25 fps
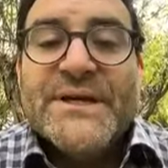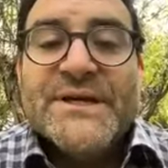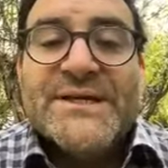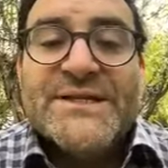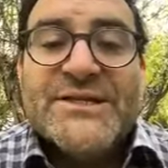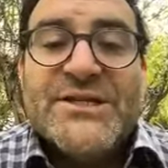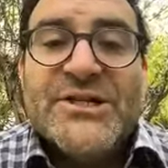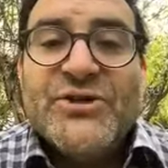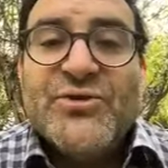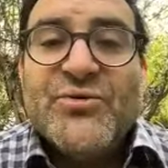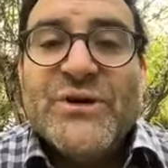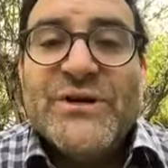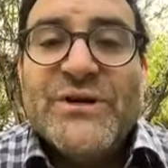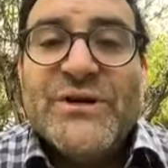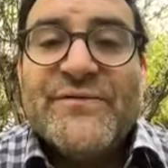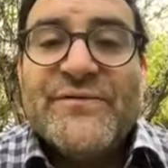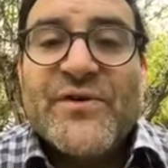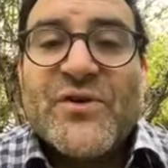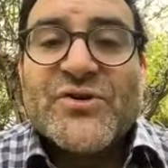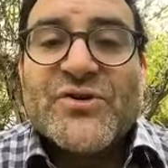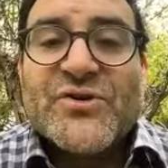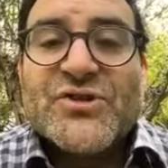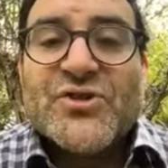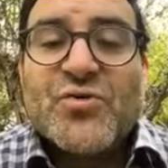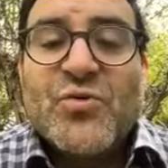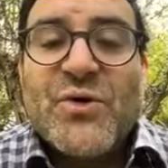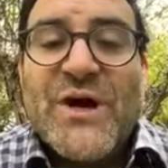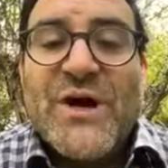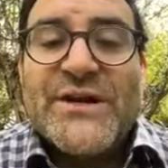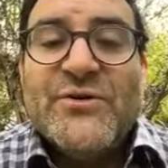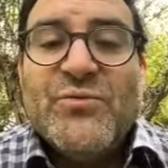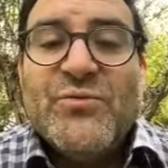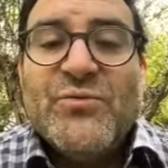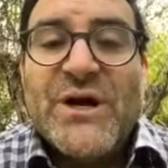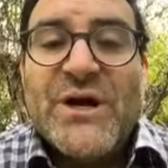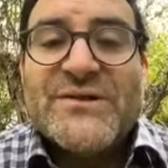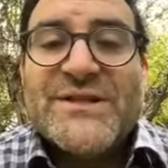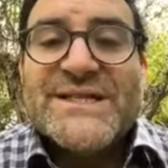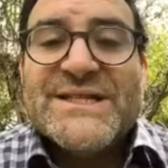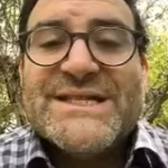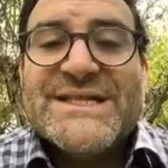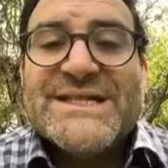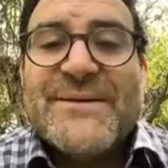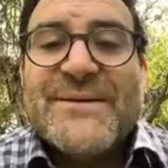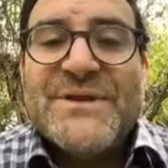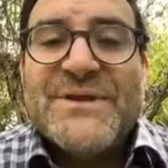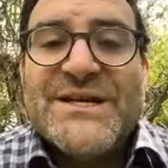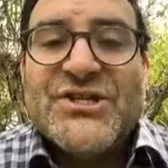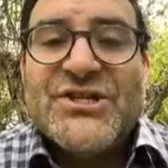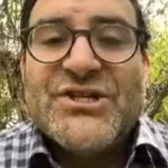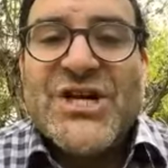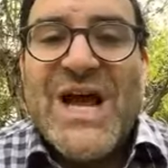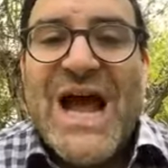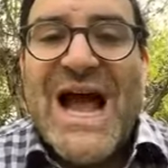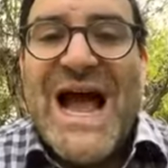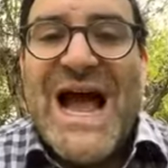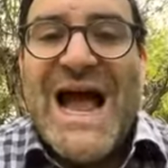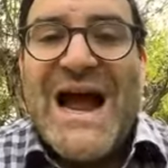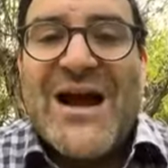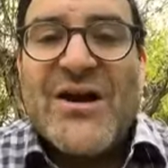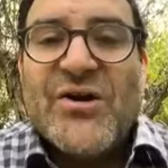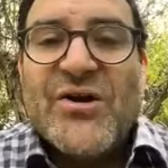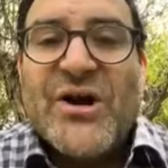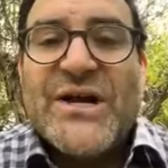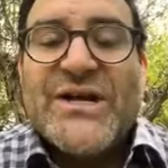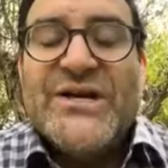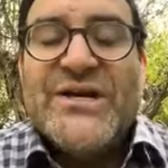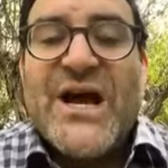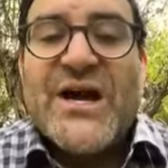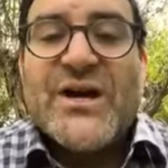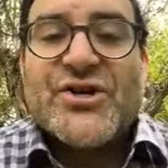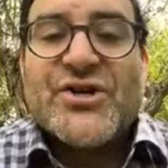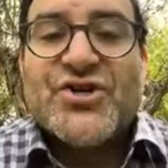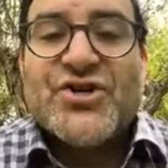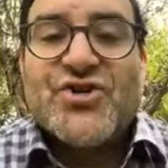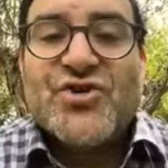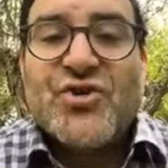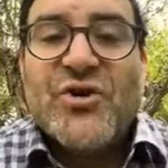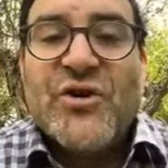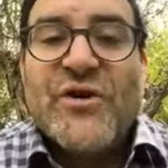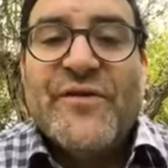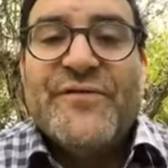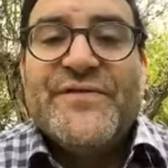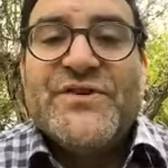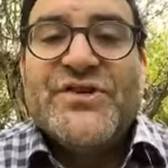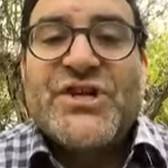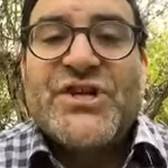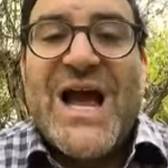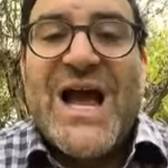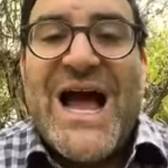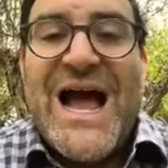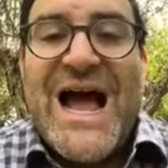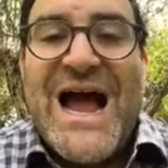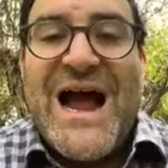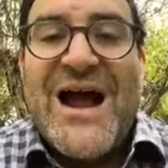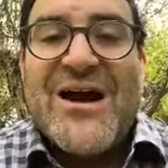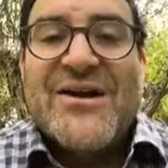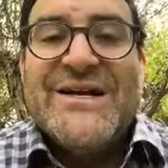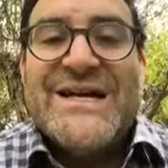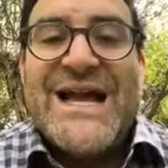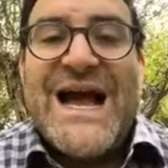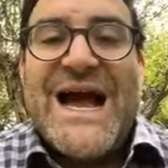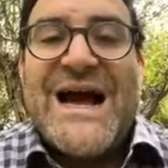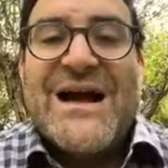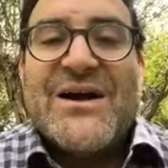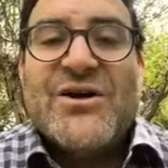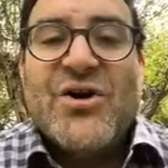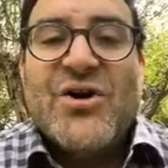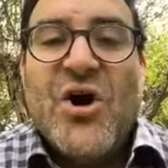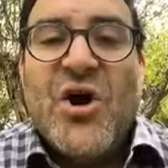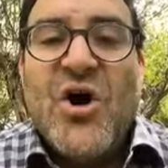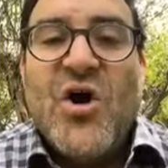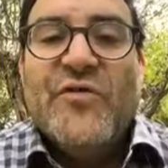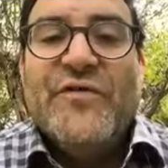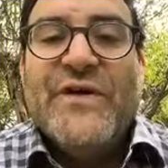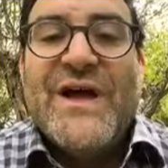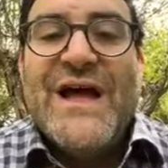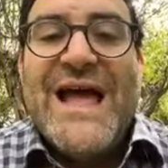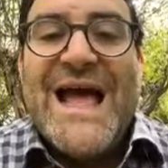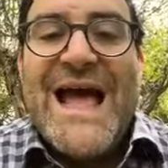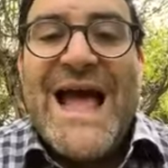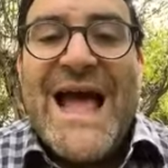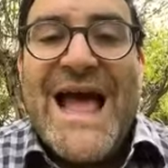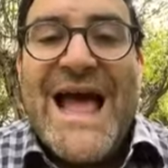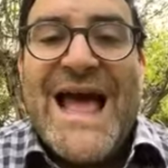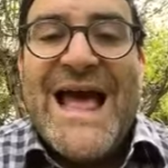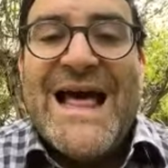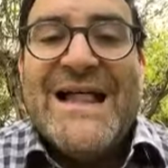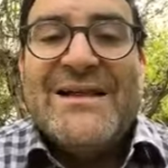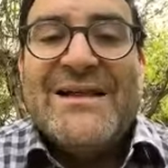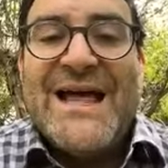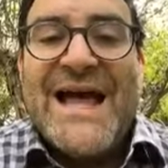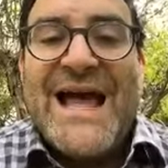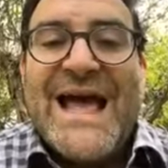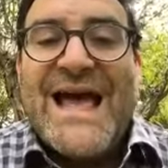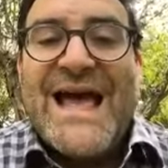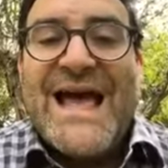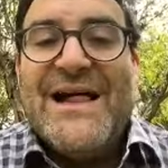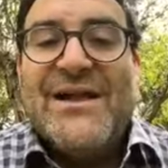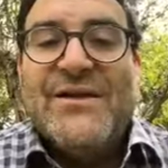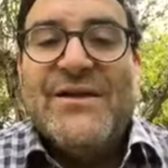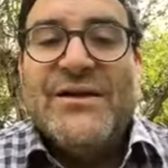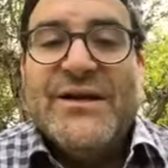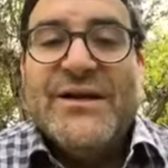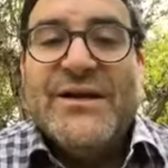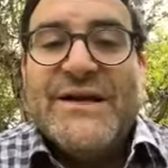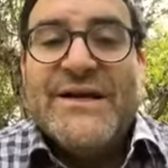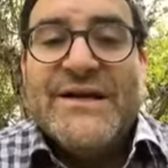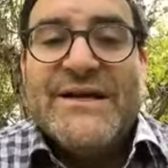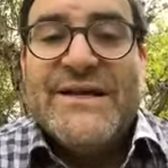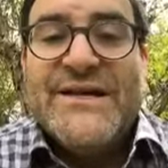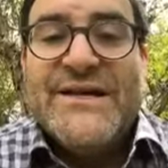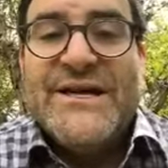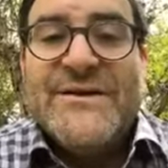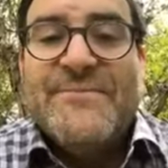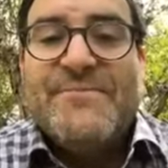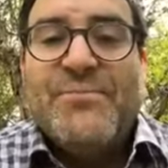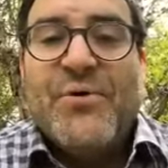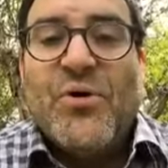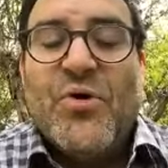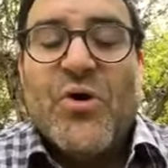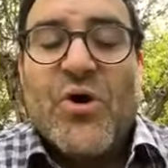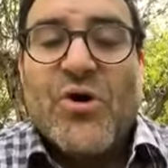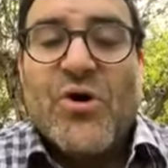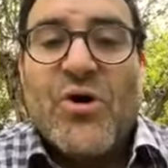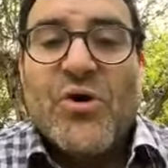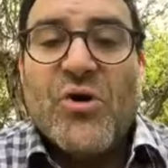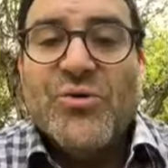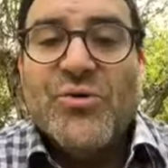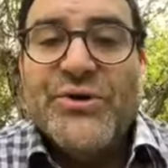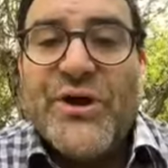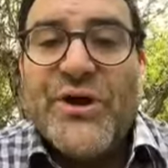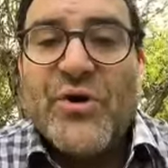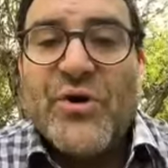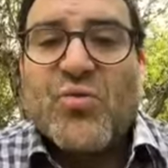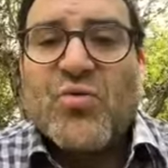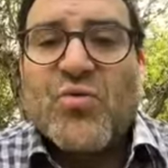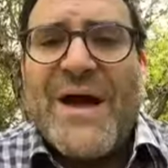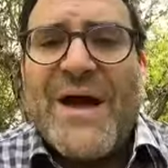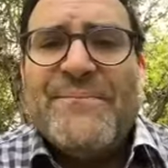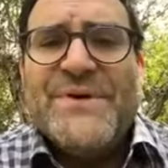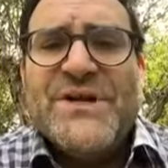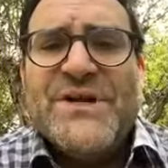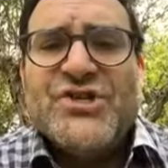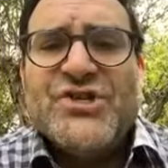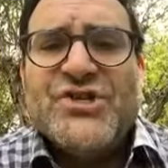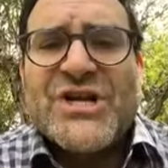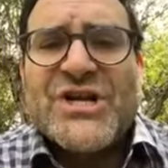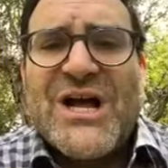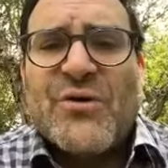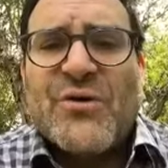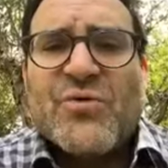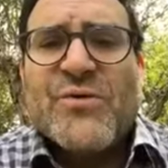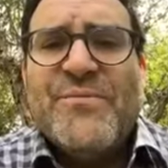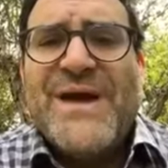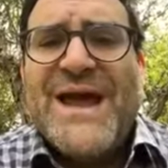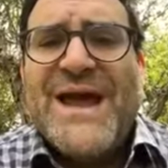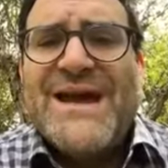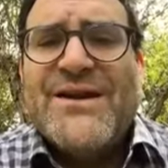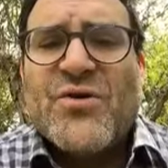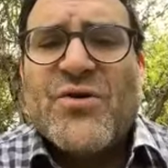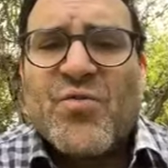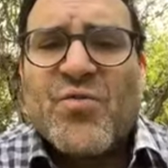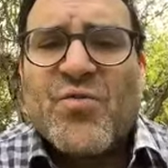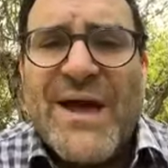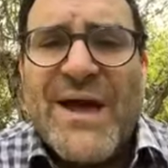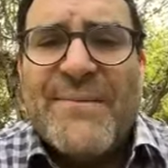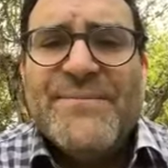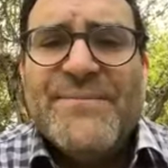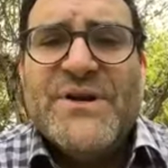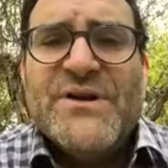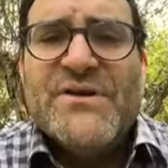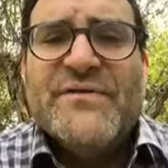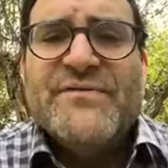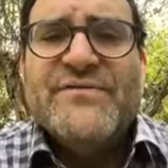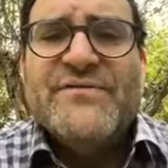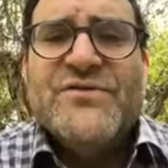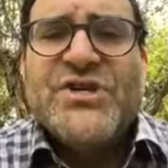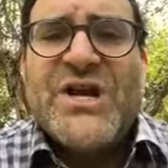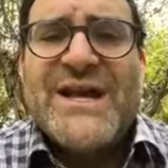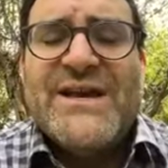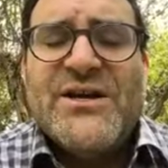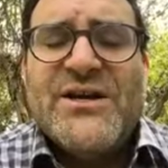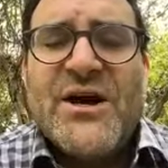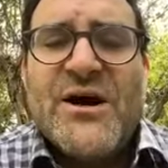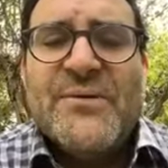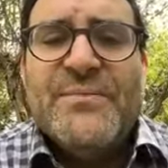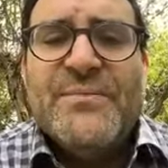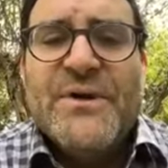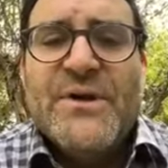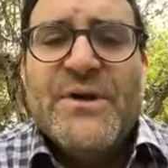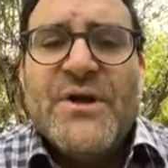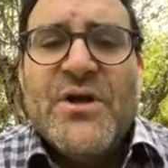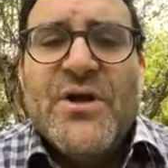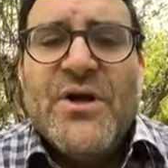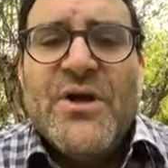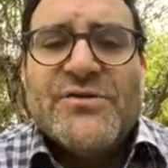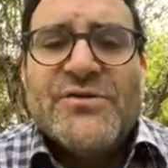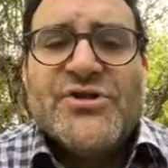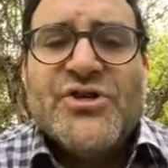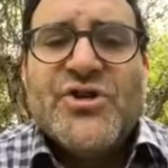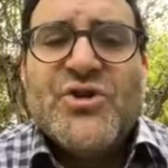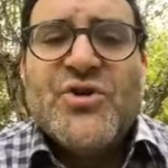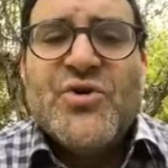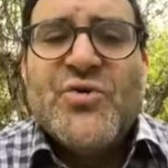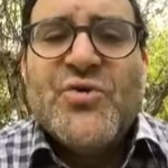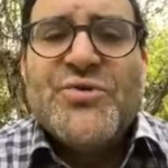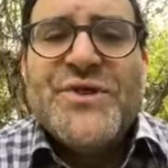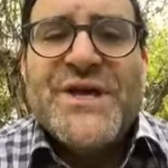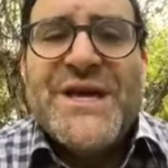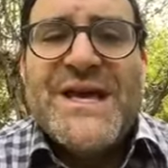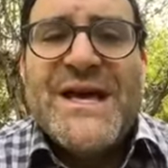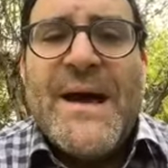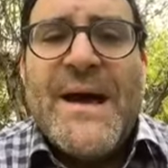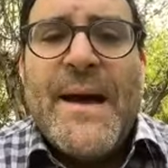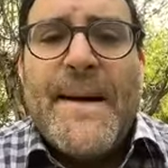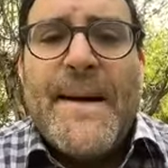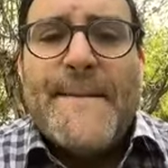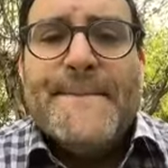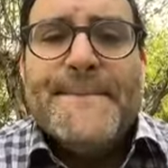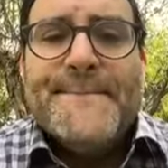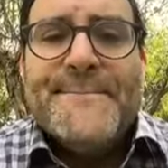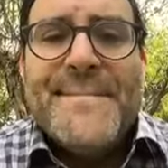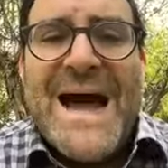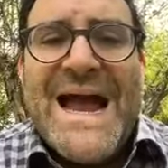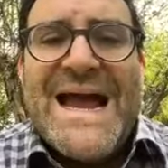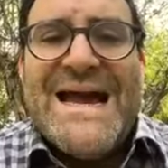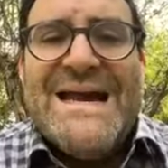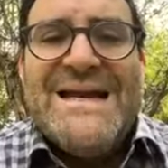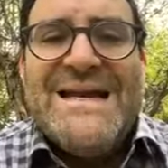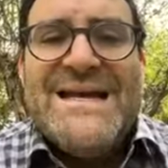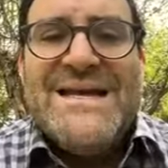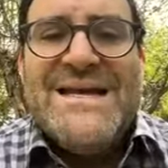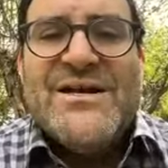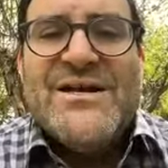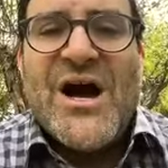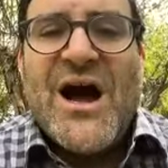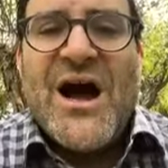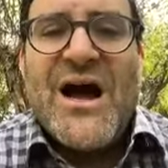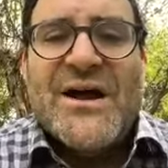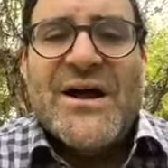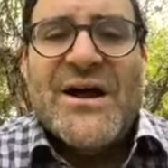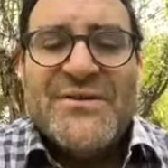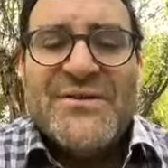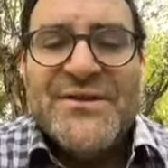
Continuing in verse 21, and the same thing, Sha'ar Yashuv, Sha'ar Yaakov, El El Gibor. Only a remnant shall remain, a remnant of Jacob to the mighty God.